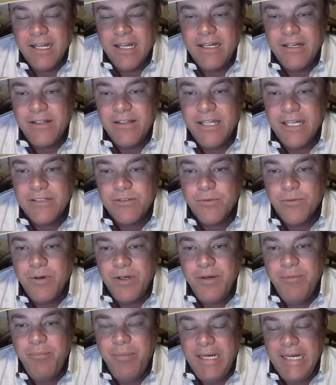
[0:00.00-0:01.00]
You know, that's
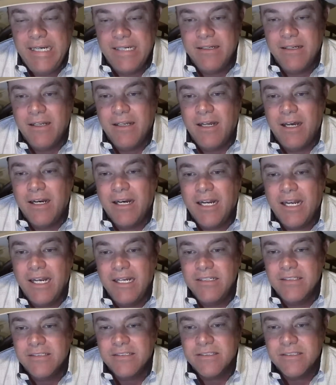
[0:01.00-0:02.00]
one bid in a lot of
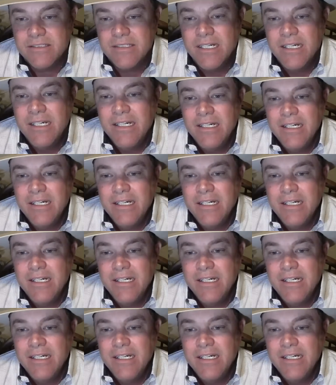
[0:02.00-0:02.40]
cases.